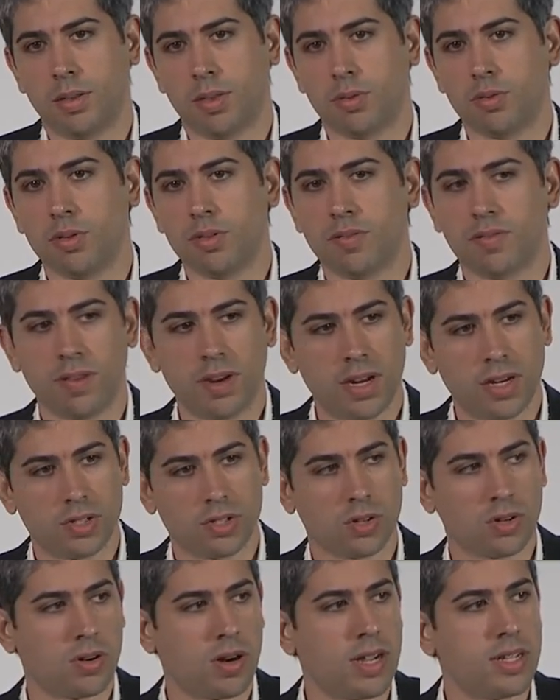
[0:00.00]
through the
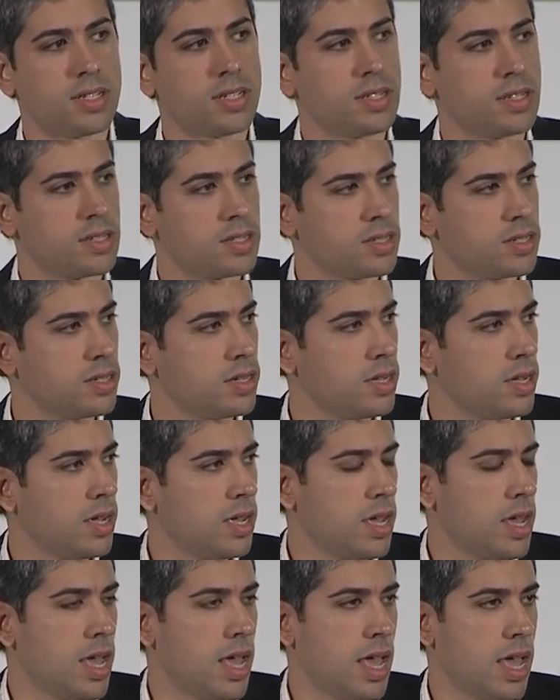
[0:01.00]
financial crisis,
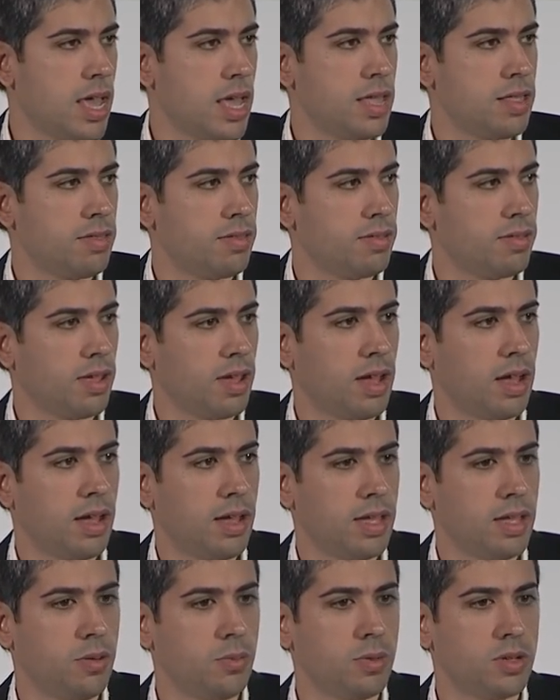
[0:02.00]
and
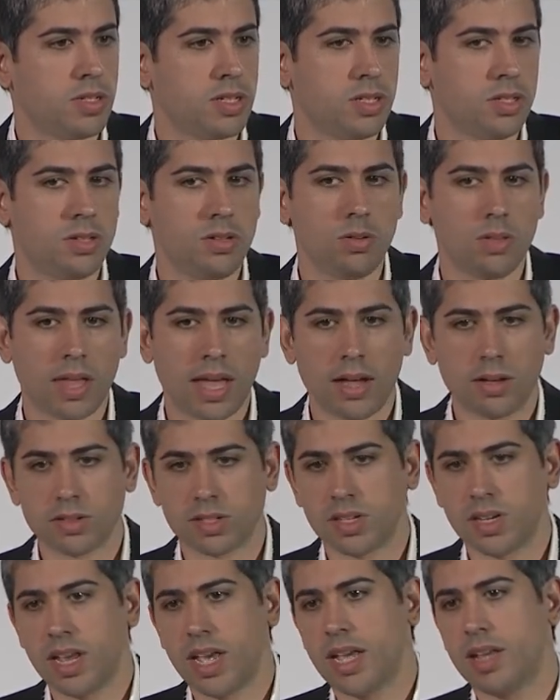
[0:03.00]
it was in
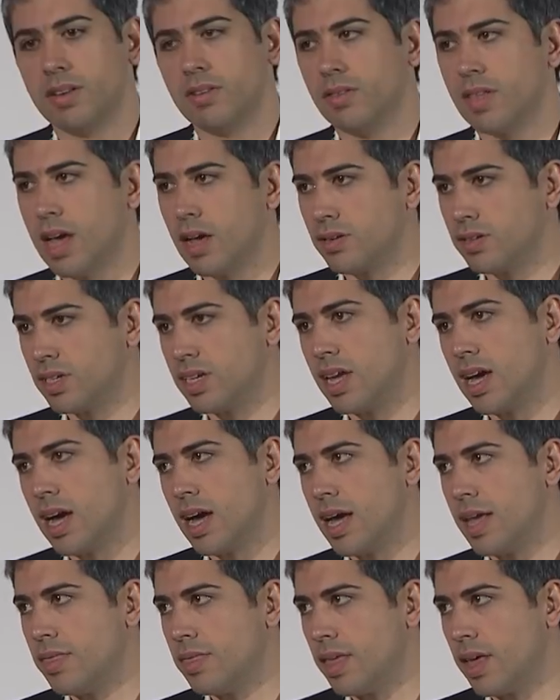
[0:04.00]
2008 and 2009
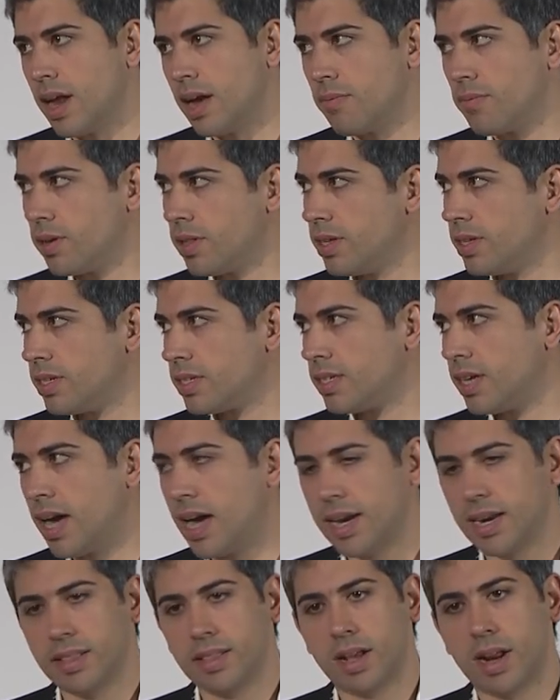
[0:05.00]
that I really
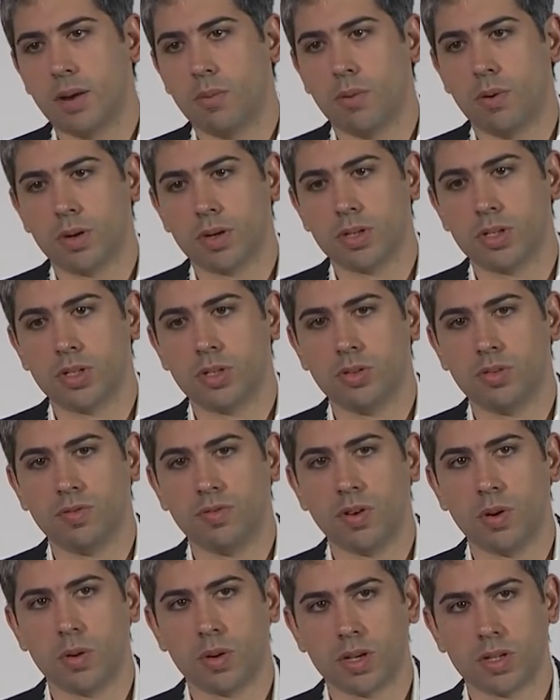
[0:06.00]
decided that I wanted to
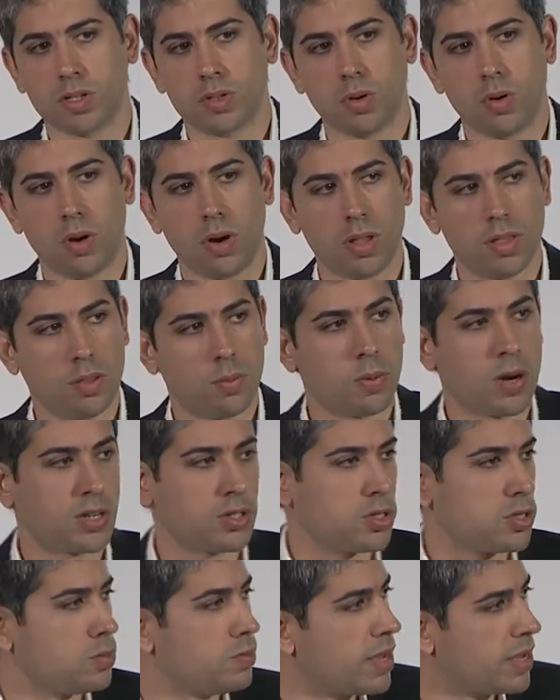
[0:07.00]
focus on the
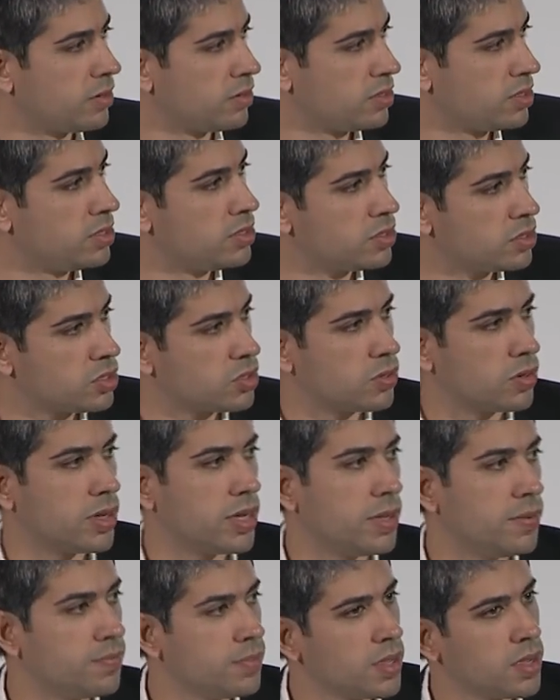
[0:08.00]
precious metals
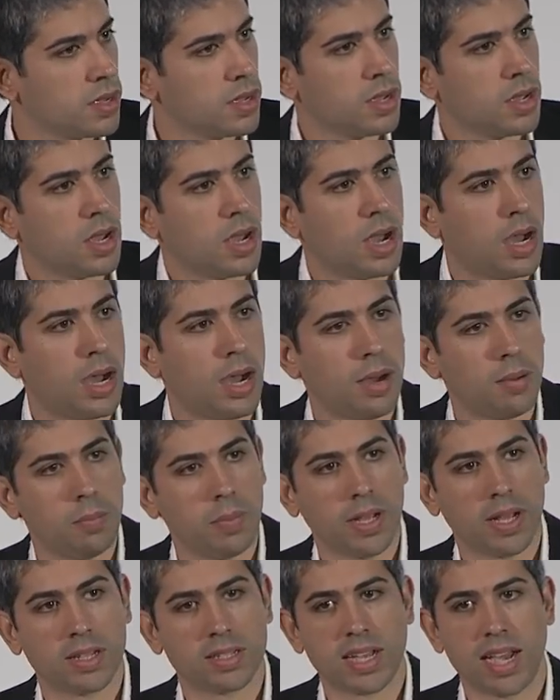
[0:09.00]
industry
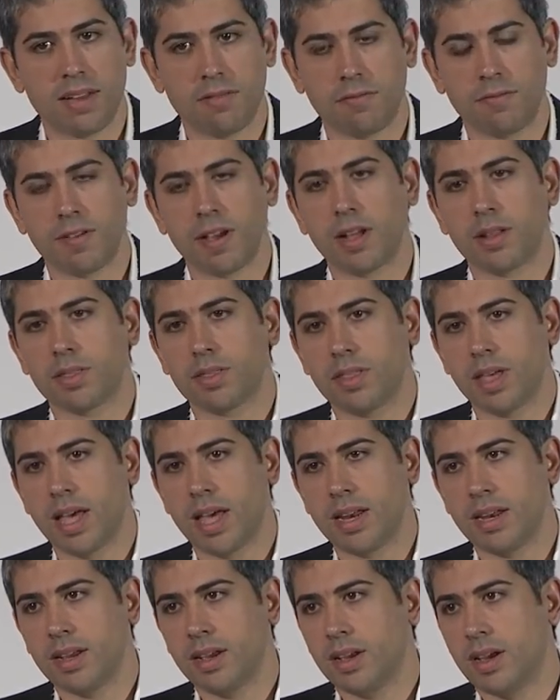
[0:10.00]
because I'd felt
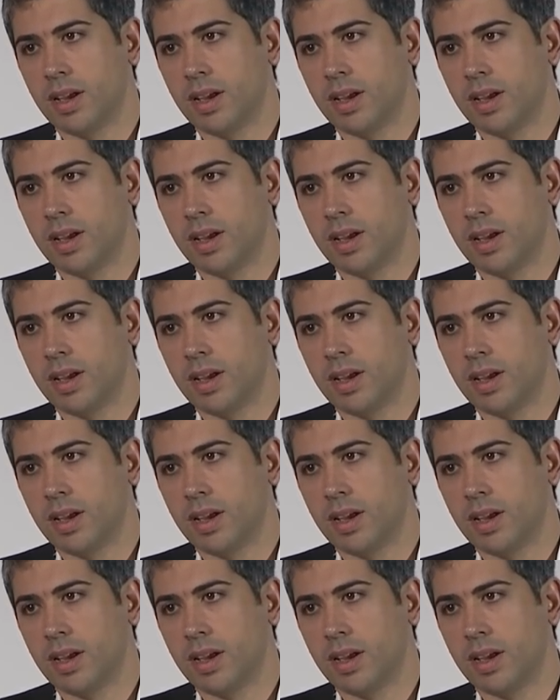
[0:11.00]
that